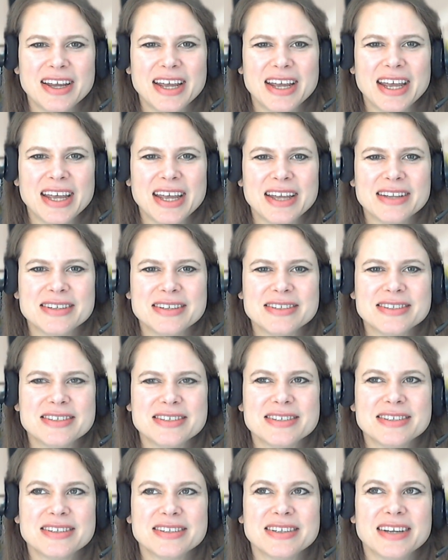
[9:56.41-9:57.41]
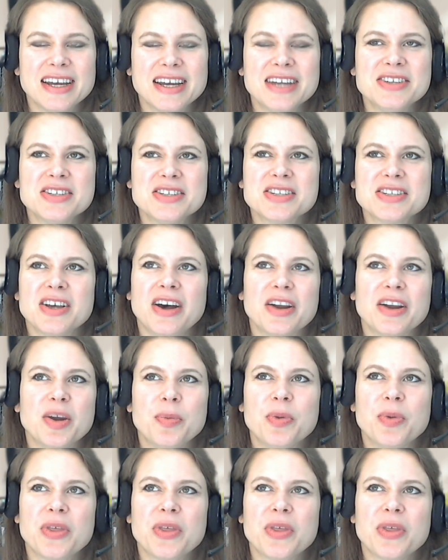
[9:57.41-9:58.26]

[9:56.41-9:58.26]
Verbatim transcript: And I just caught up